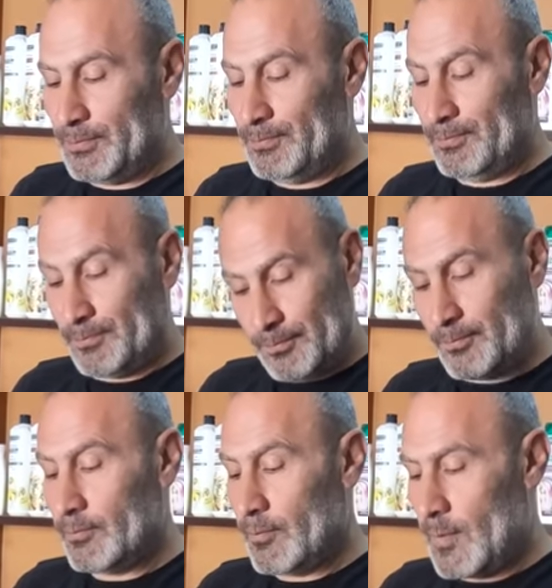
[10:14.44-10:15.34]
yeah nice
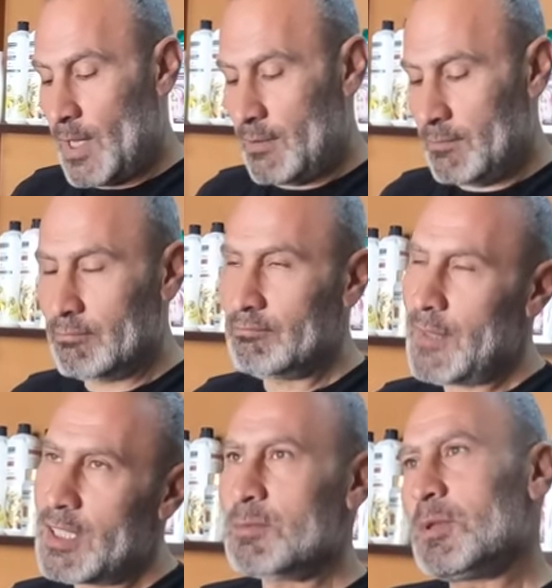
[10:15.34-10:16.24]
people
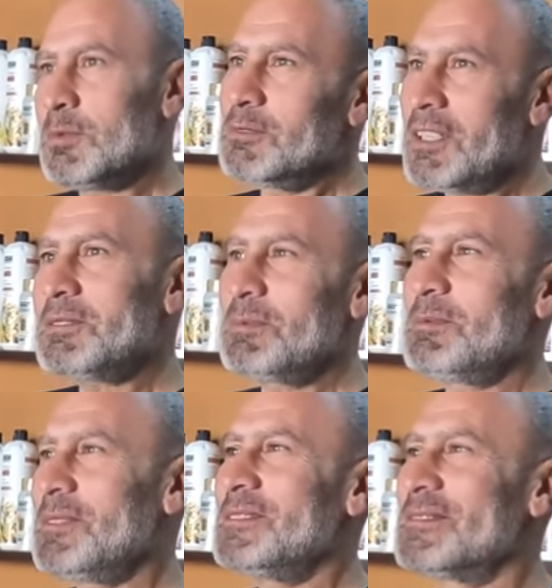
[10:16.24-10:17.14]
nice people
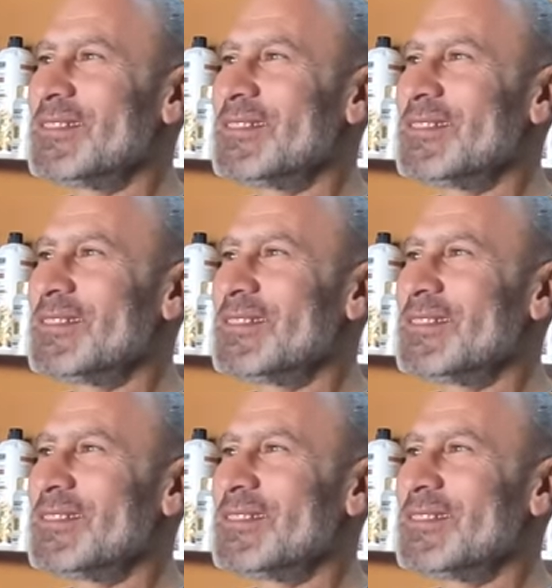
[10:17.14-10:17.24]
yeah